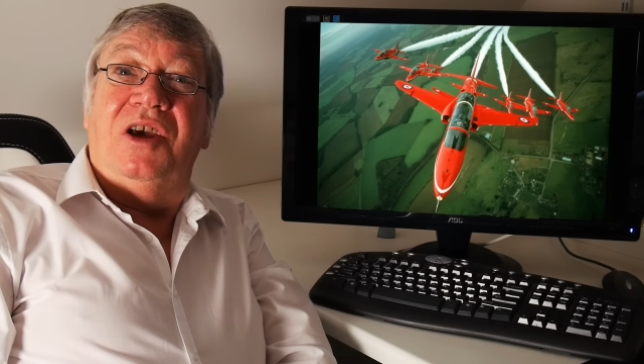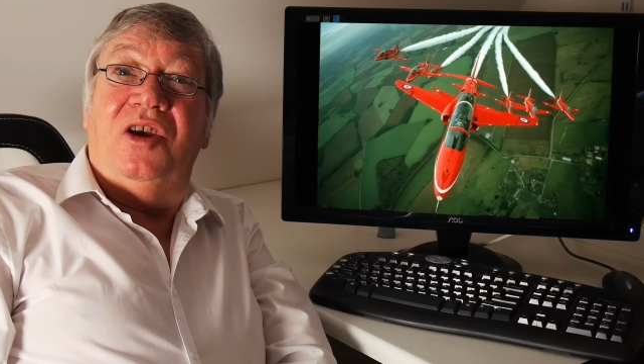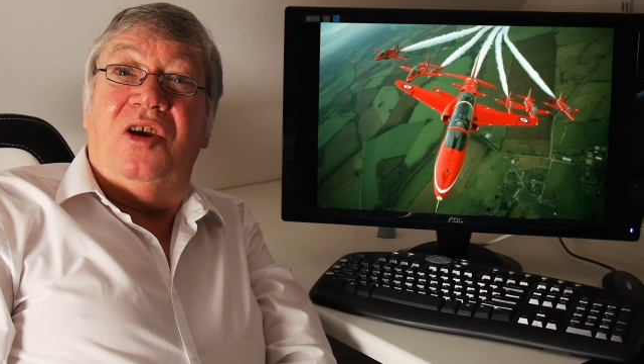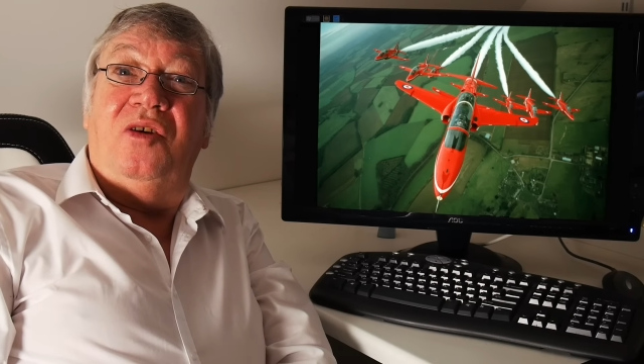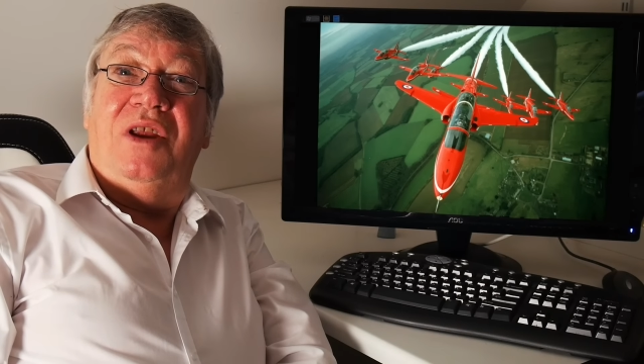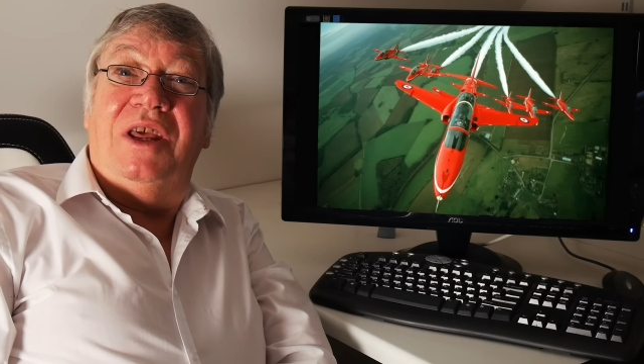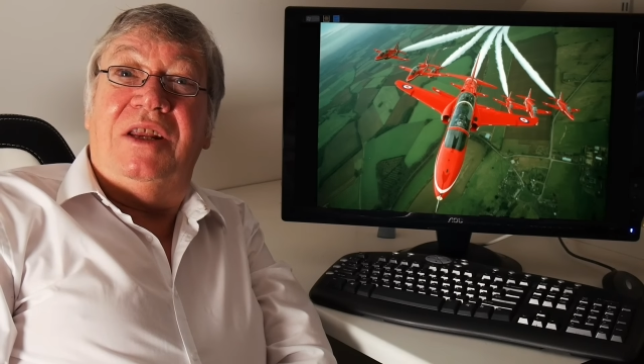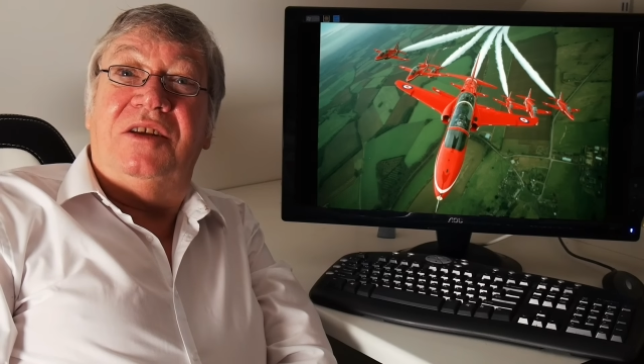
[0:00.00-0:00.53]

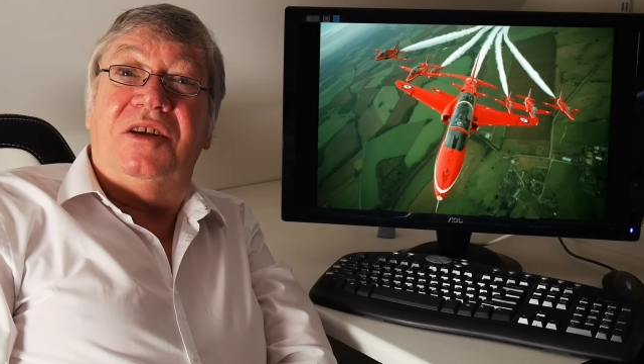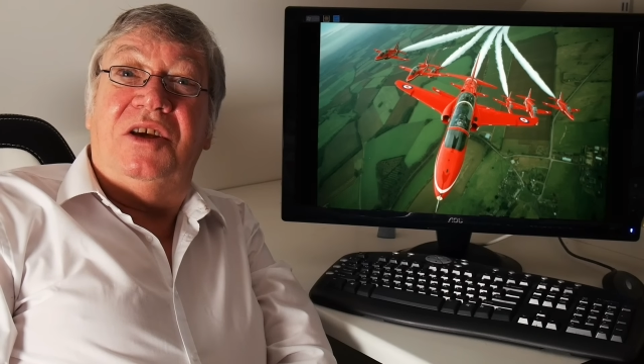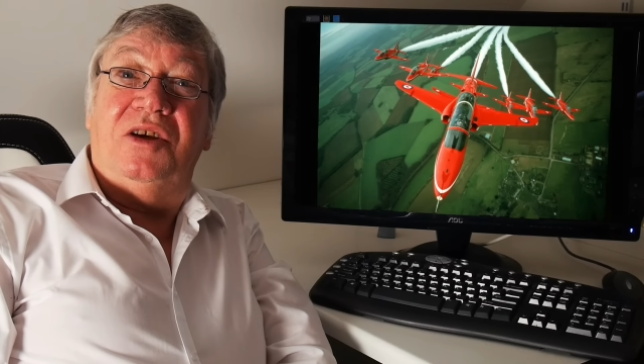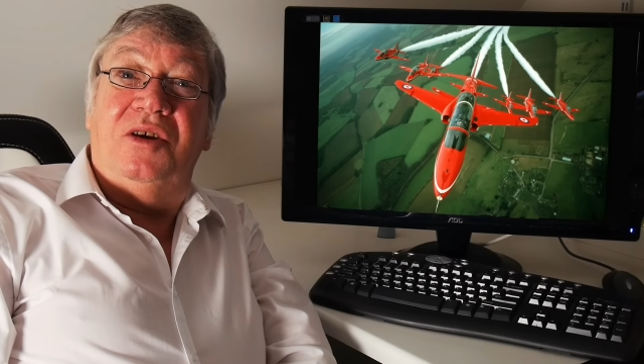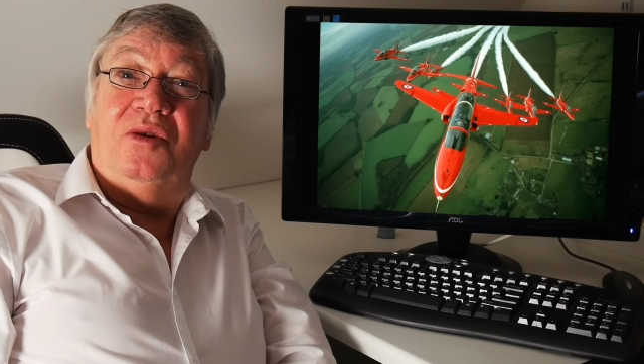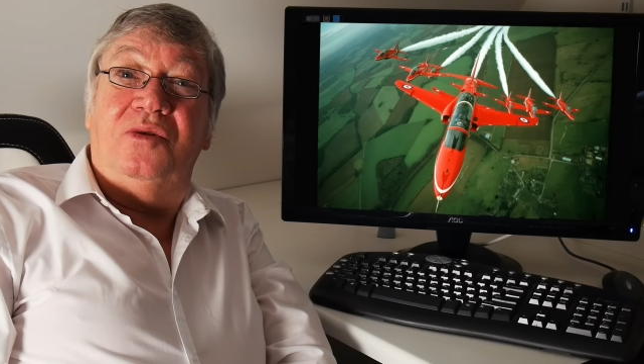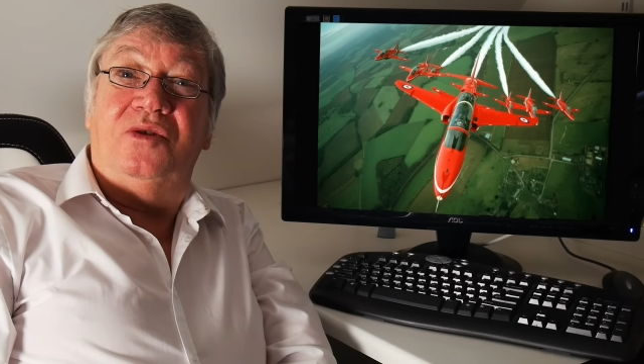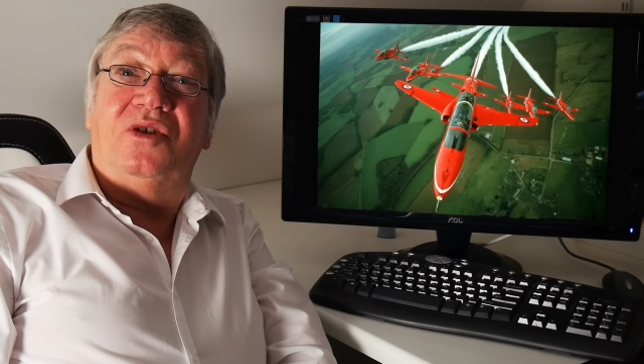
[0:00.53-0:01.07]
you need to
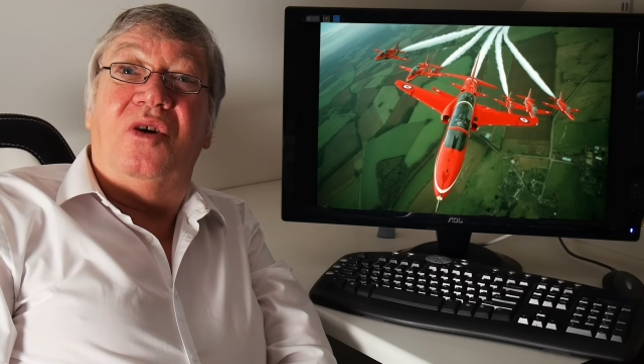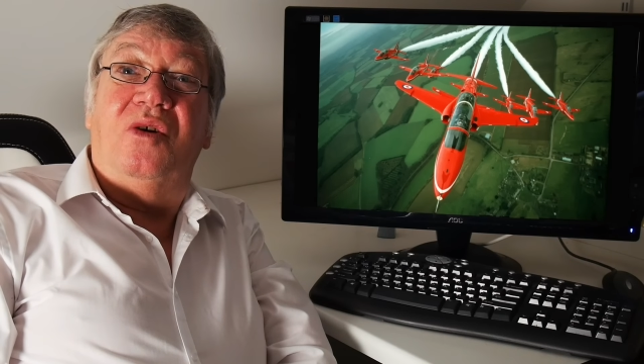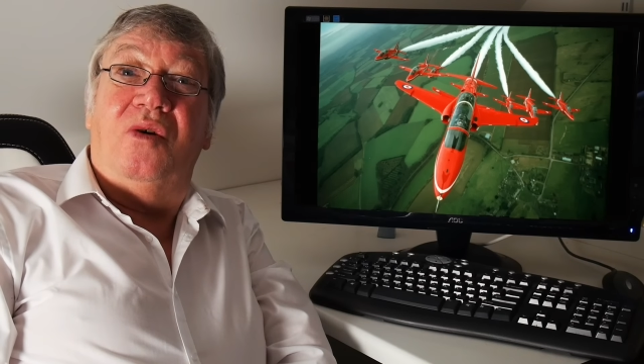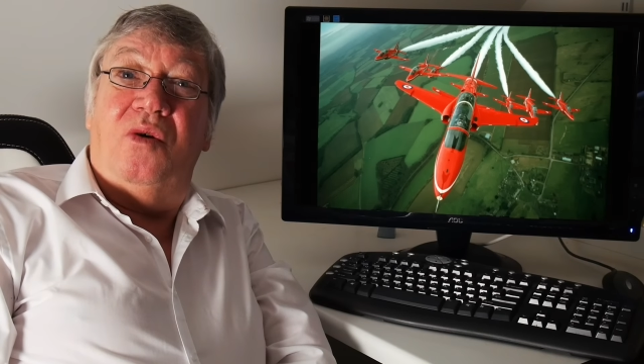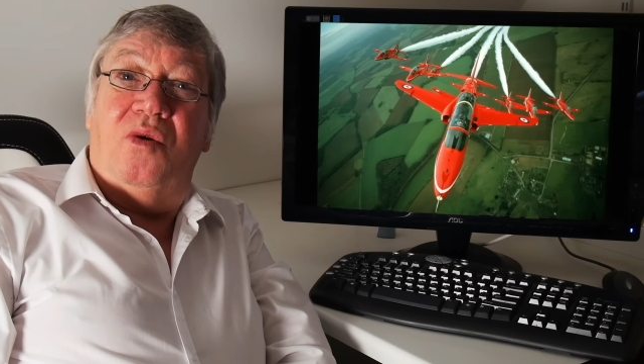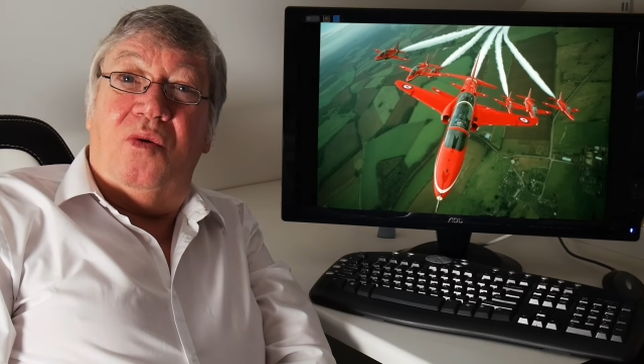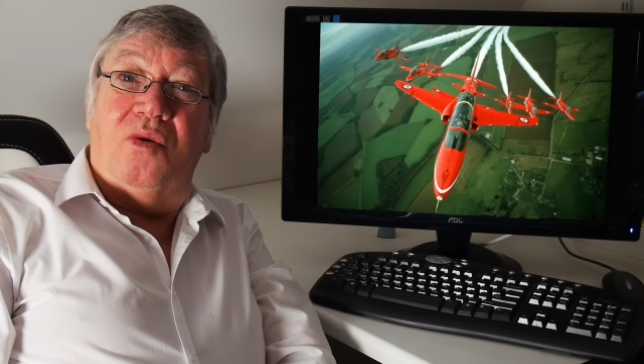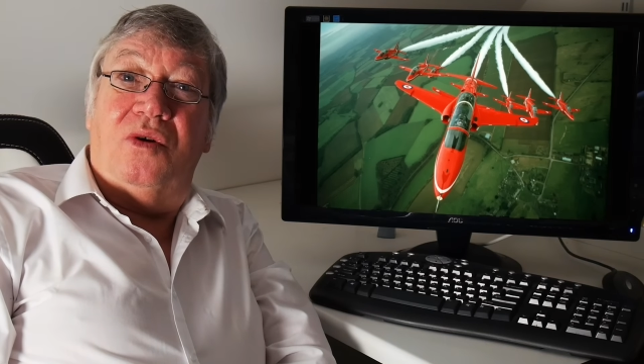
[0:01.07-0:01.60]
use
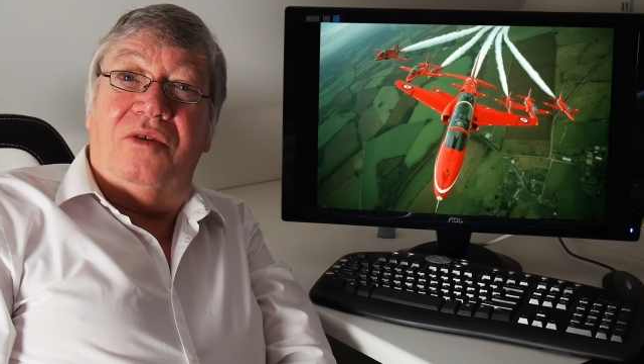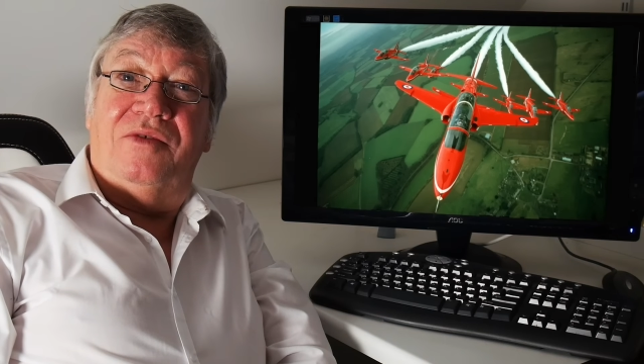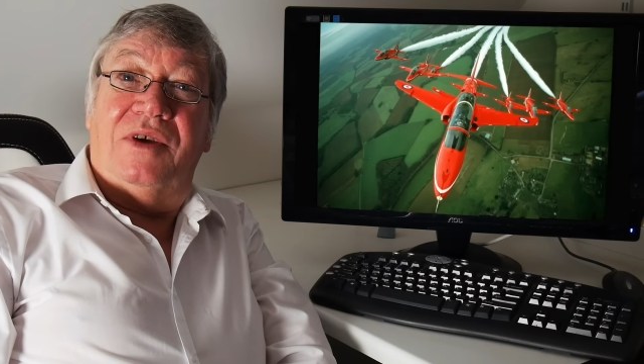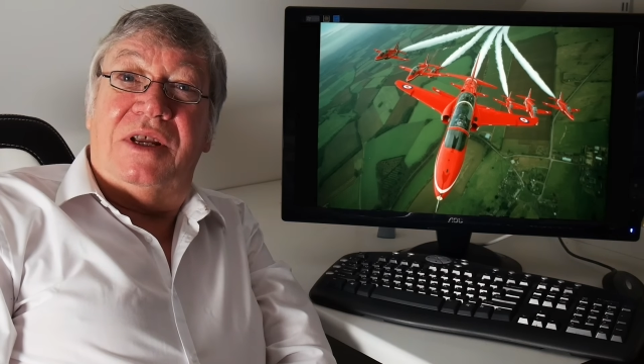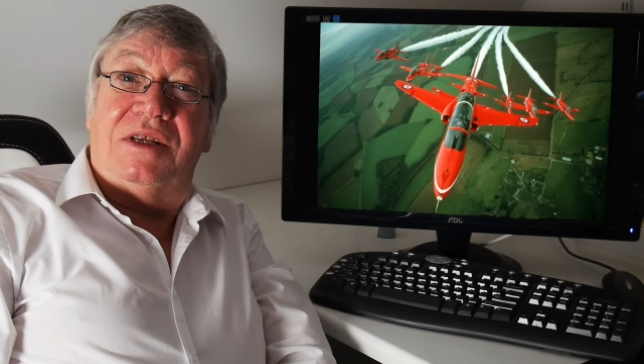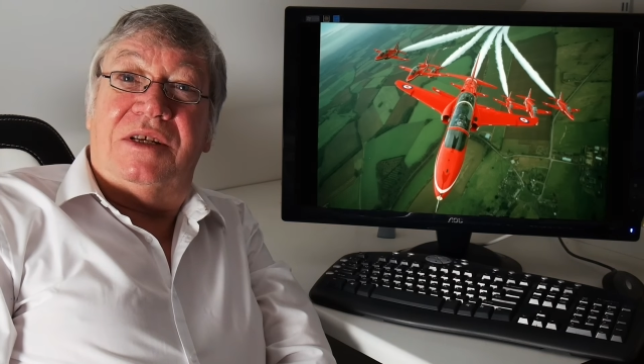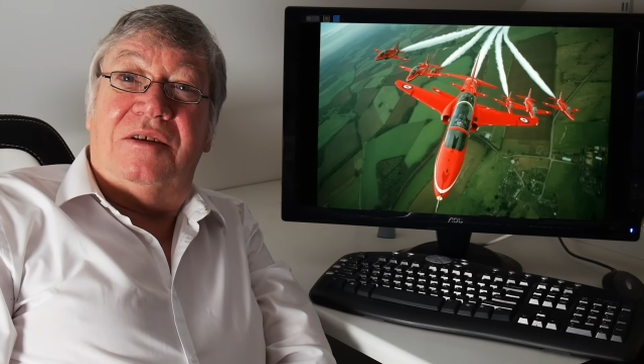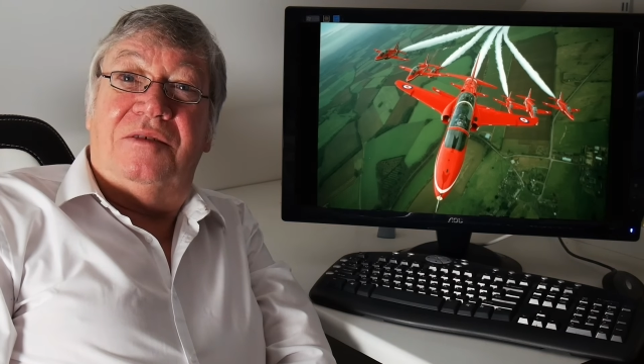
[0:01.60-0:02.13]
all of it.